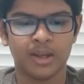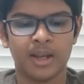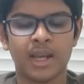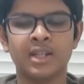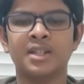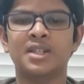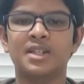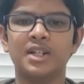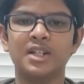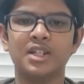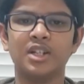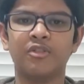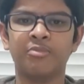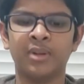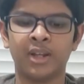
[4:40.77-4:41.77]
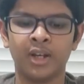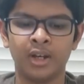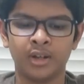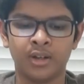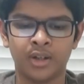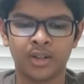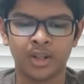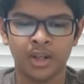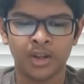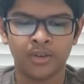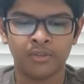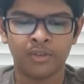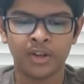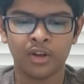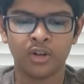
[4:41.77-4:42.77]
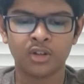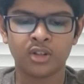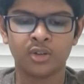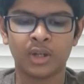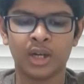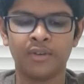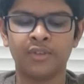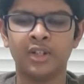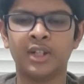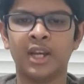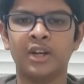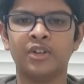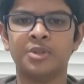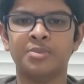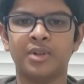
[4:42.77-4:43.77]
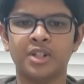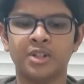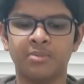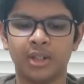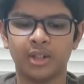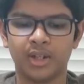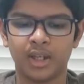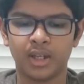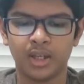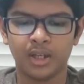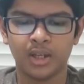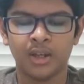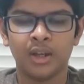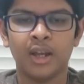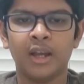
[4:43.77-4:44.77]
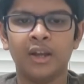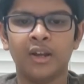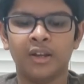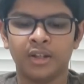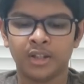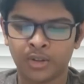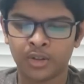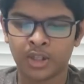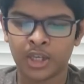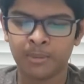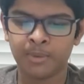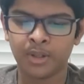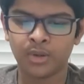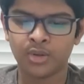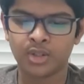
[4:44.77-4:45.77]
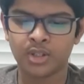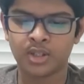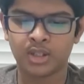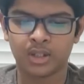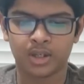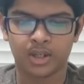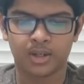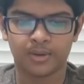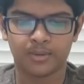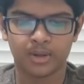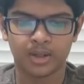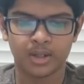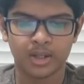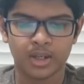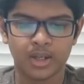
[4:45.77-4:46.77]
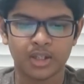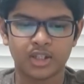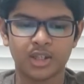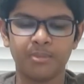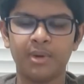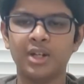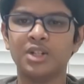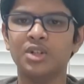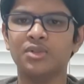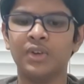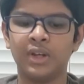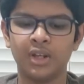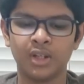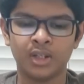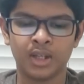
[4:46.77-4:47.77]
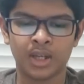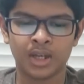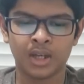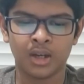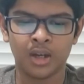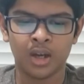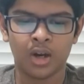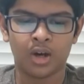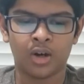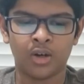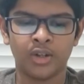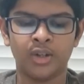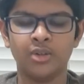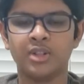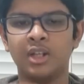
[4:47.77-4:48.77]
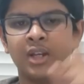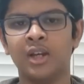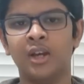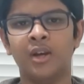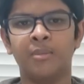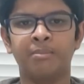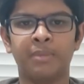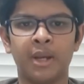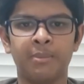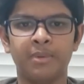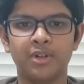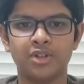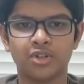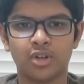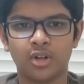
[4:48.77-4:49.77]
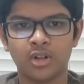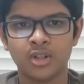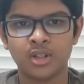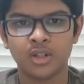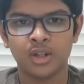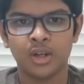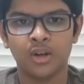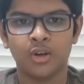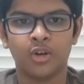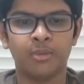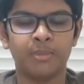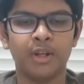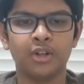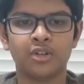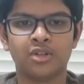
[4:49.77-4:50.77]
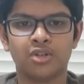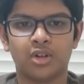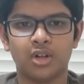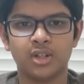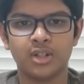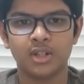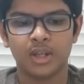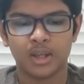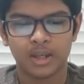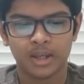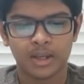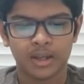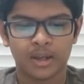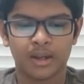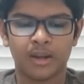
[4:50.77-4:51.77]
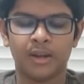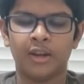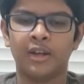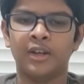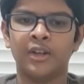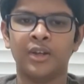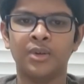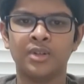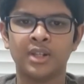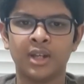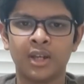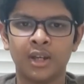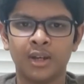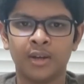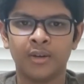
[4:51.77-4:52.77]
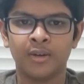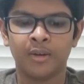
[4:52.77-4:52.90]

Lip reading: As a citizen of planet Earth, we also have to take responsibility to keep the oceans clean. Some measures we can take are using paper straws or metal straws, using